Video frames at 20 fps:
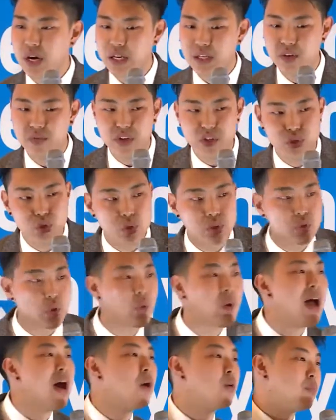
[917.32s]
individuals
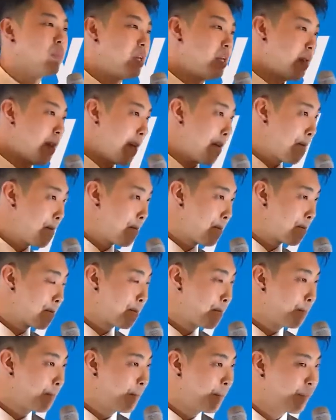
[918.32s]
around me.
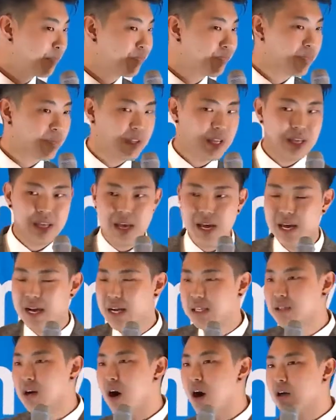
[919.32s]
And
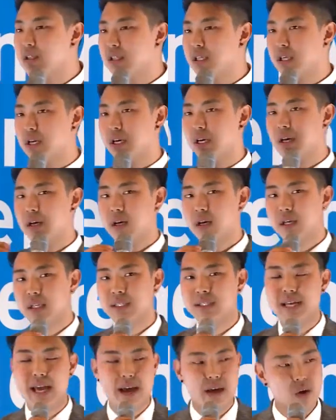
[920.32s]
I talked to
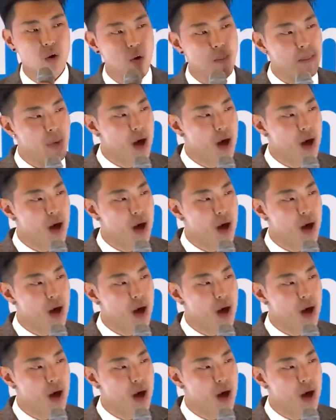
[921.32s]
stay-at-home